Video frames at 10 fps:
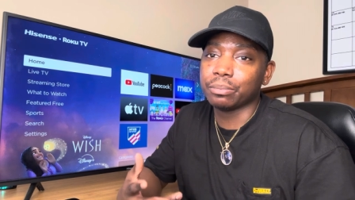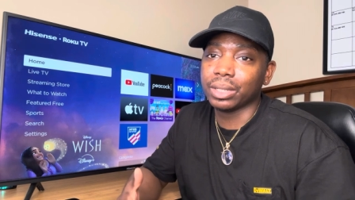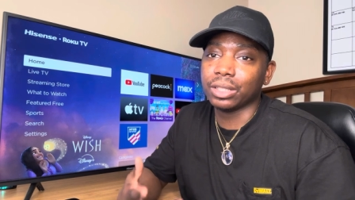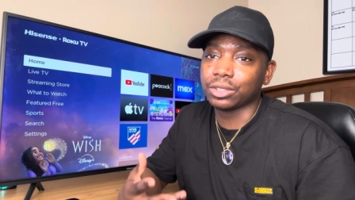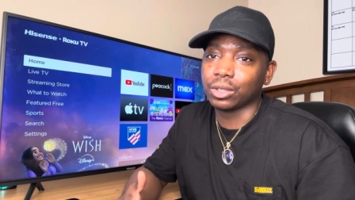
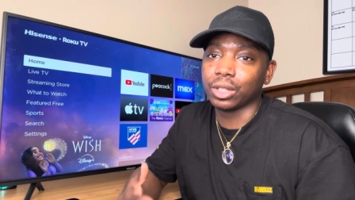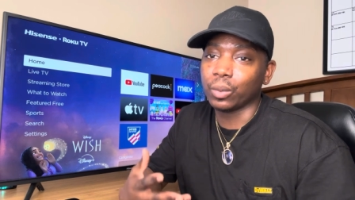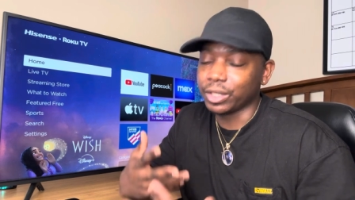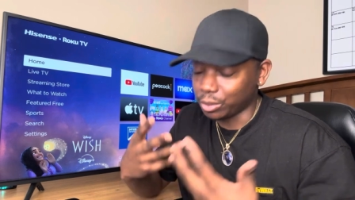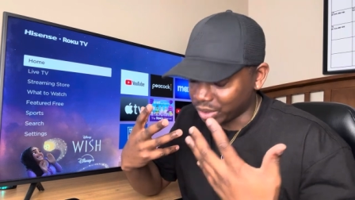bell is on there
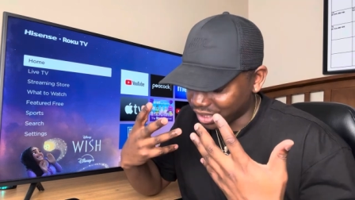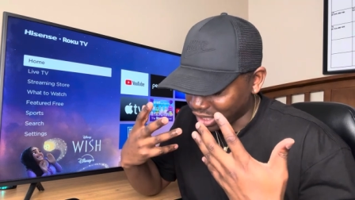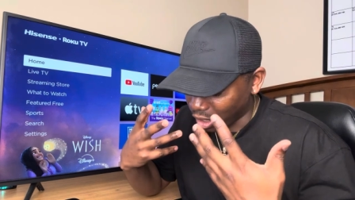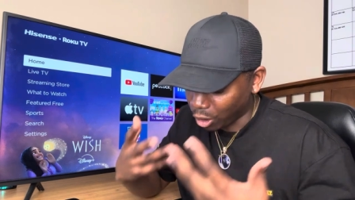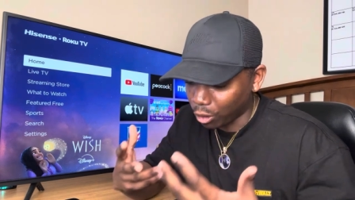where you
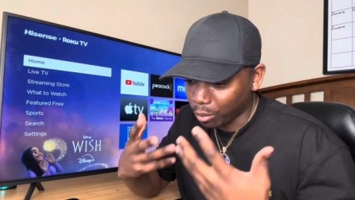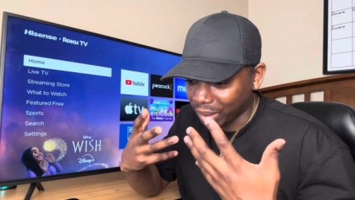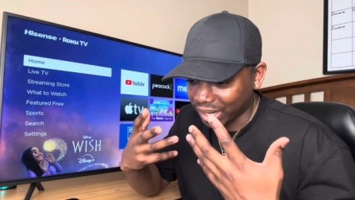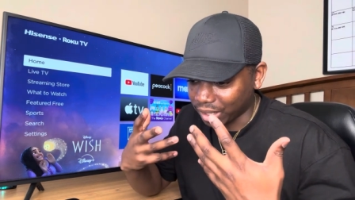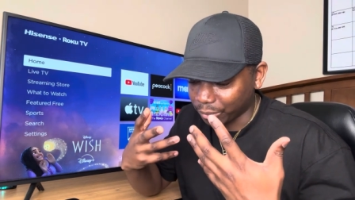get all
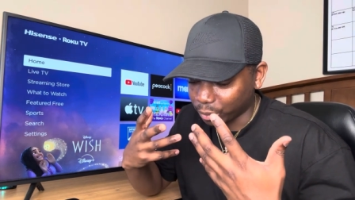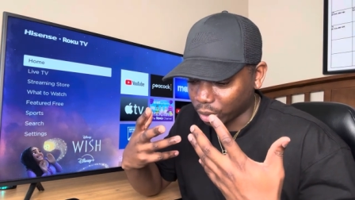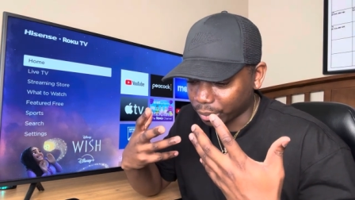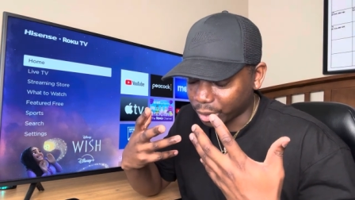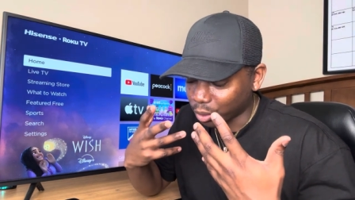my, well,
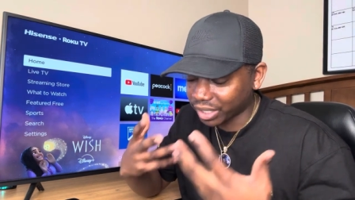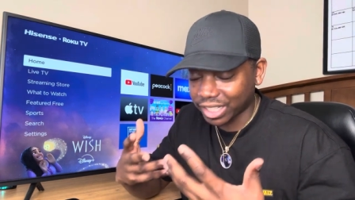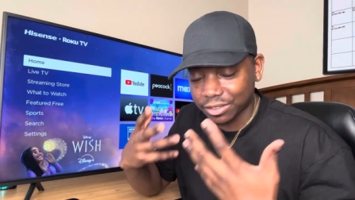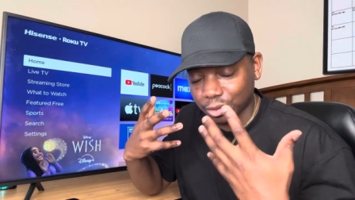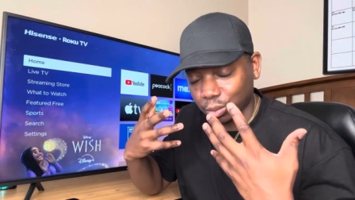my
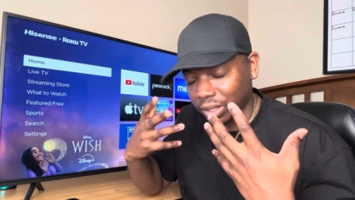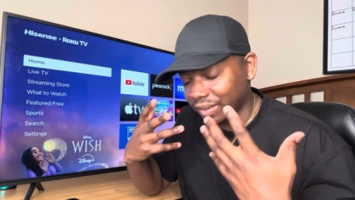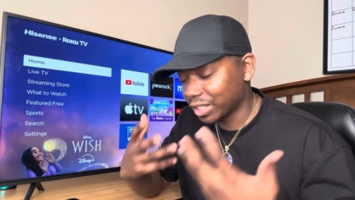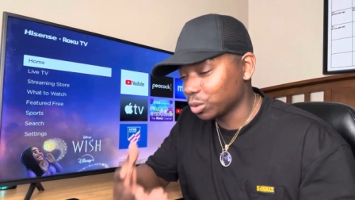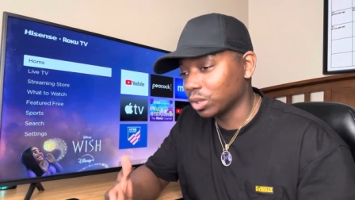notifications whenever
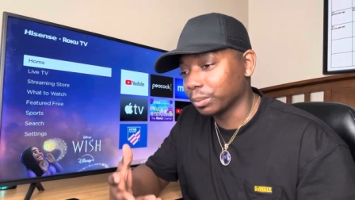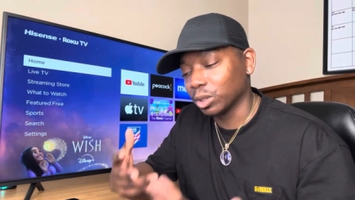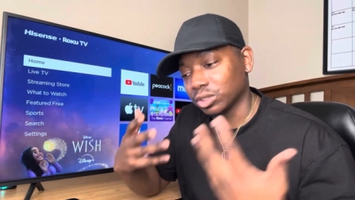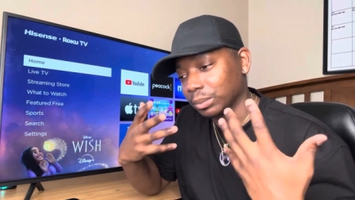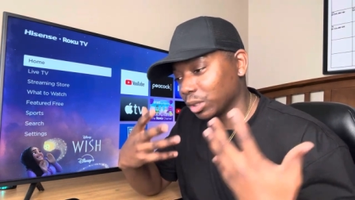I do
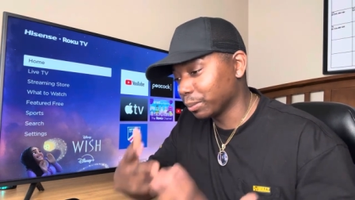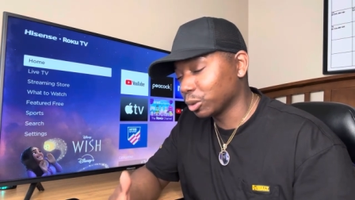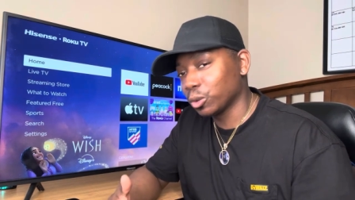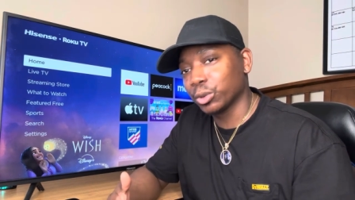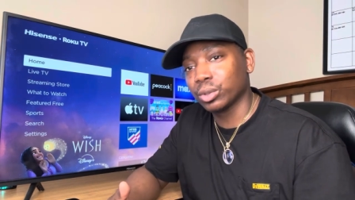uploads. I'm
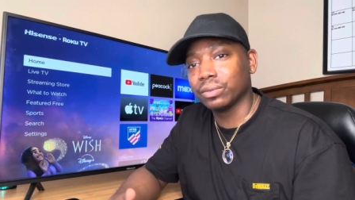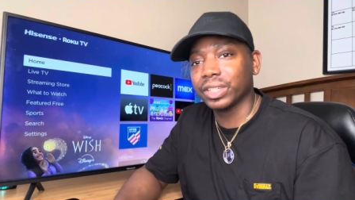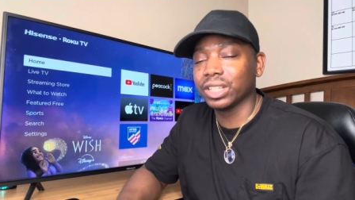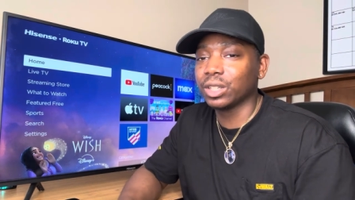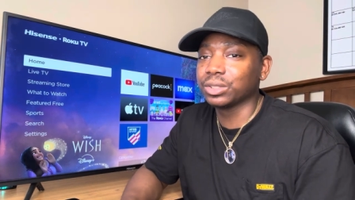uploading 3
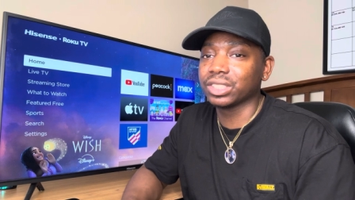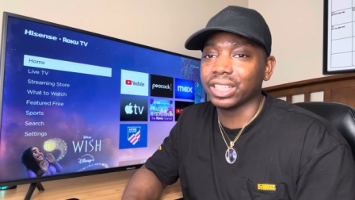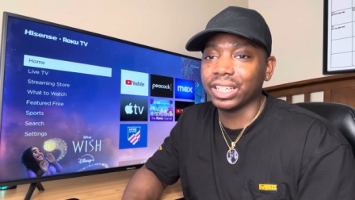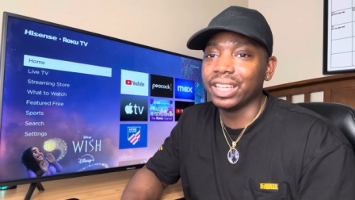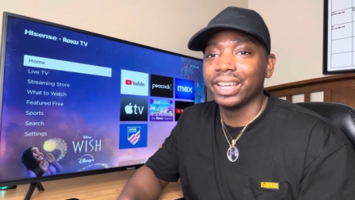videos a
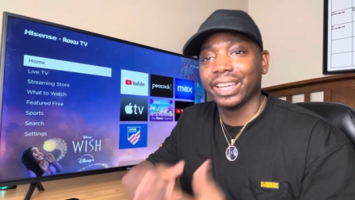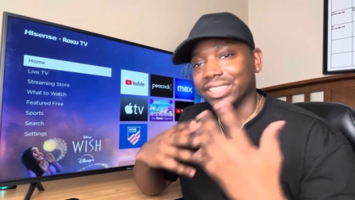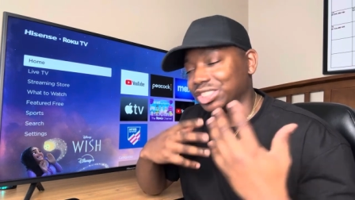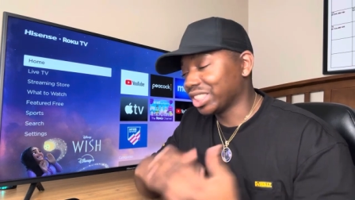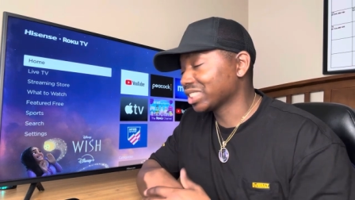day.
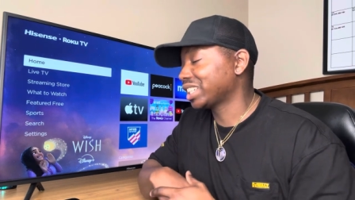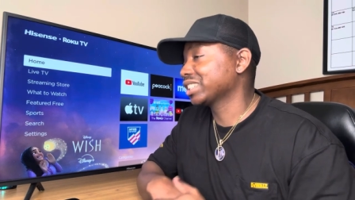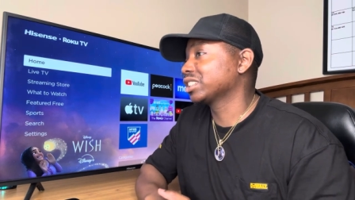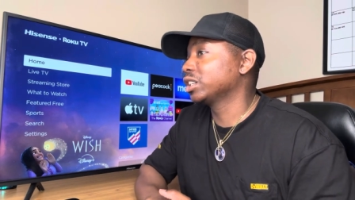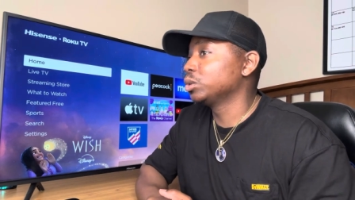And just like
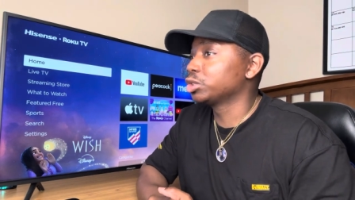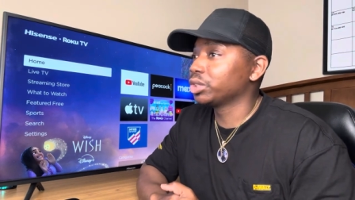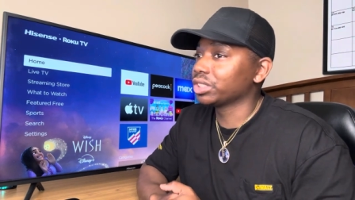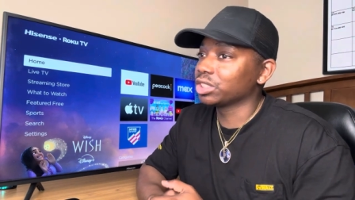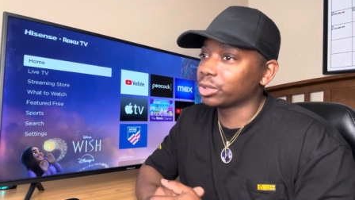the GOAT
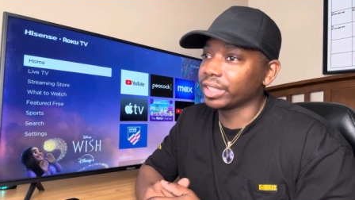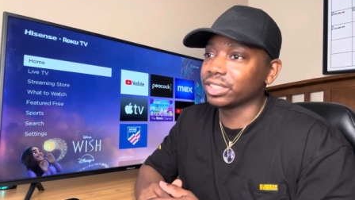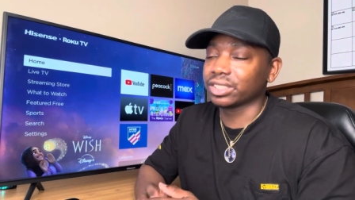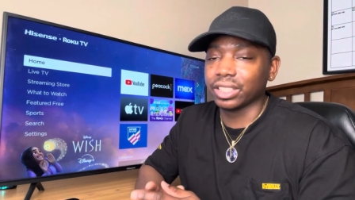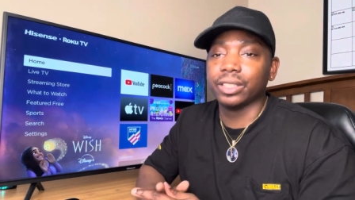Drizzy Drake
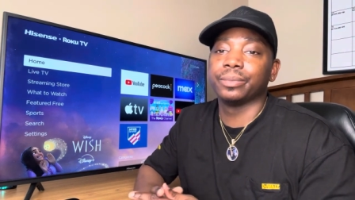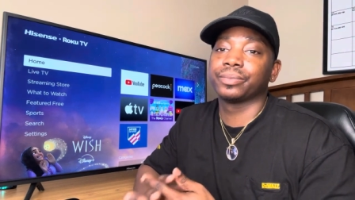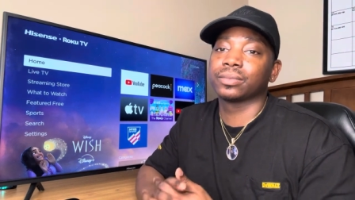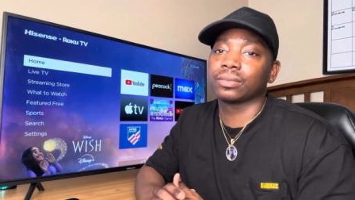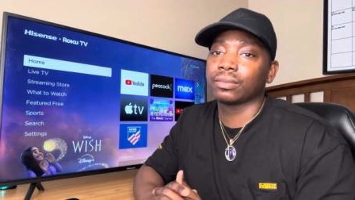say,
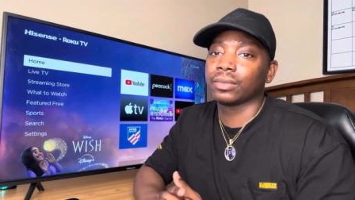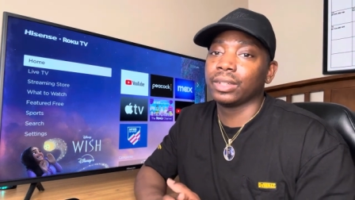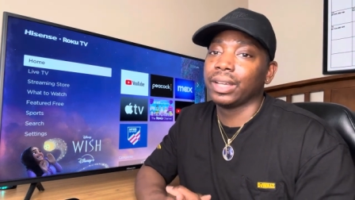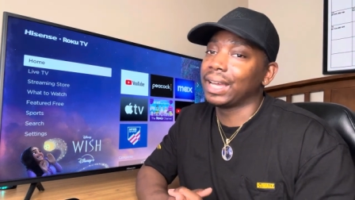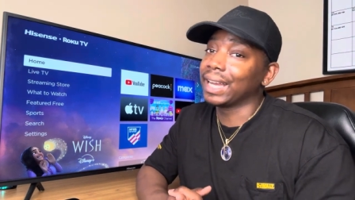
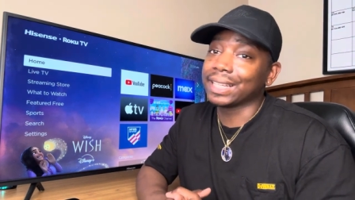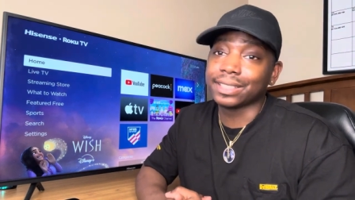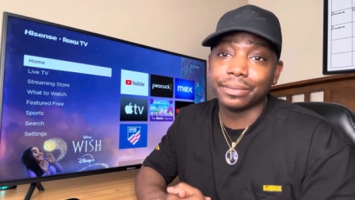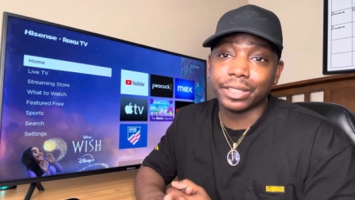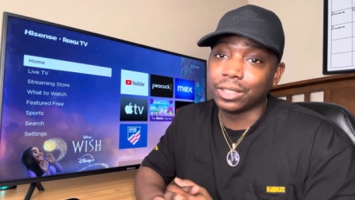I got
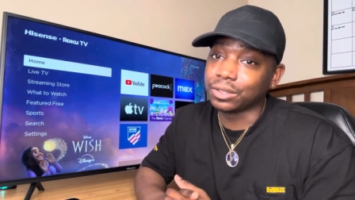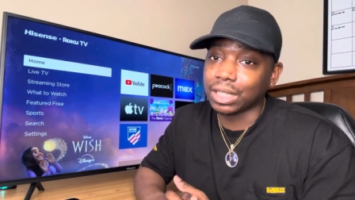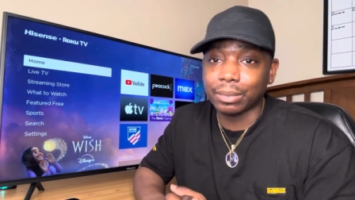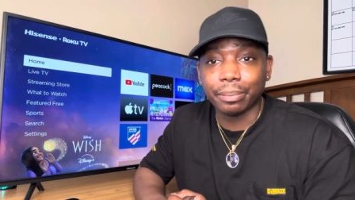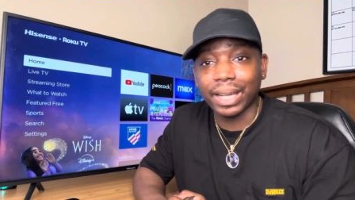these videos
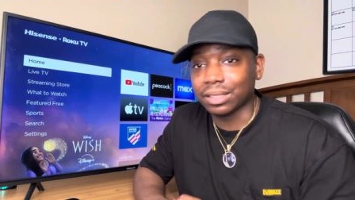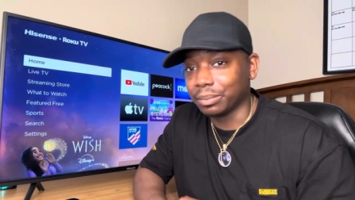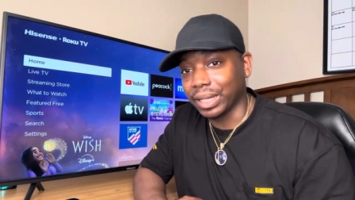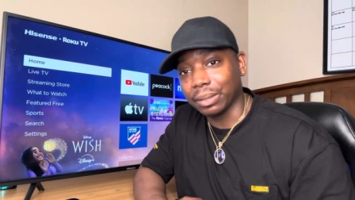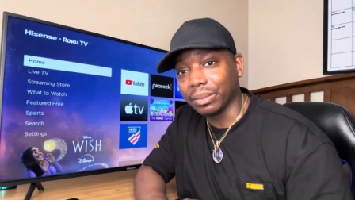coming back to
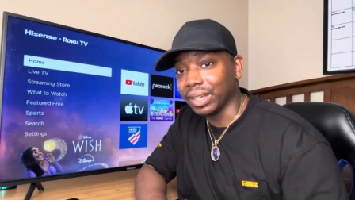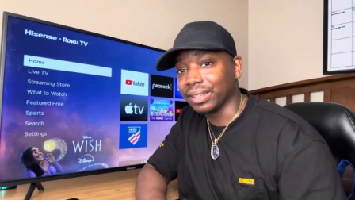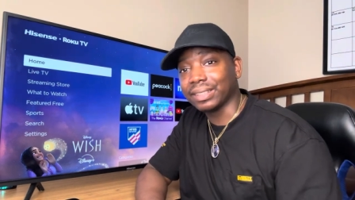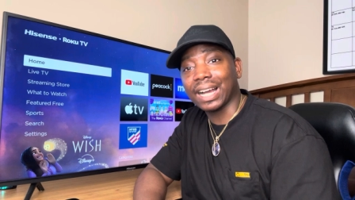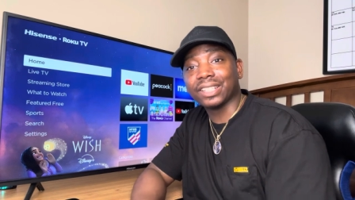back, man.
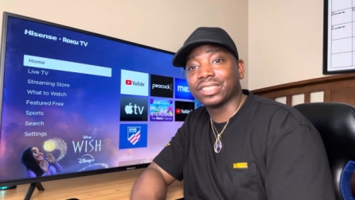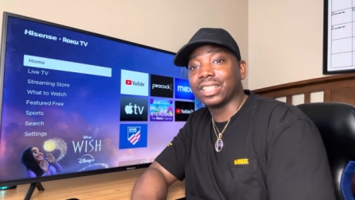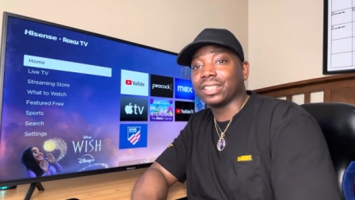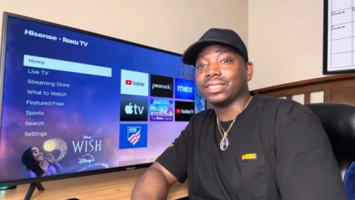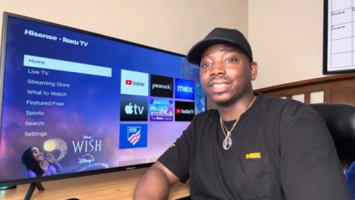I'll see
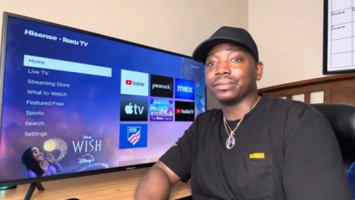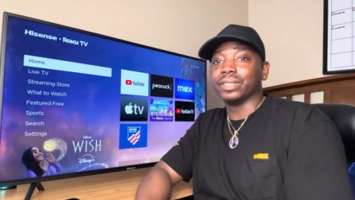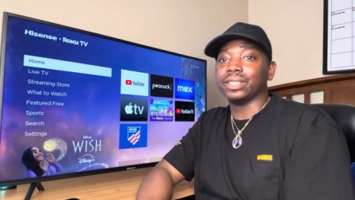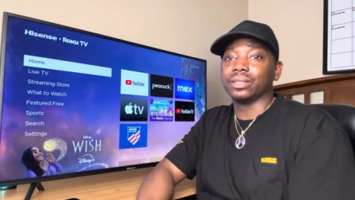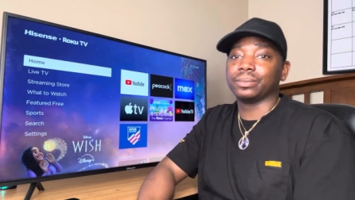y'all in the next
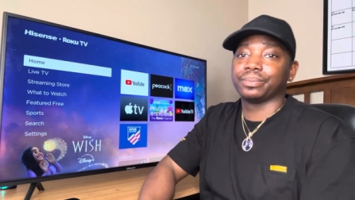video.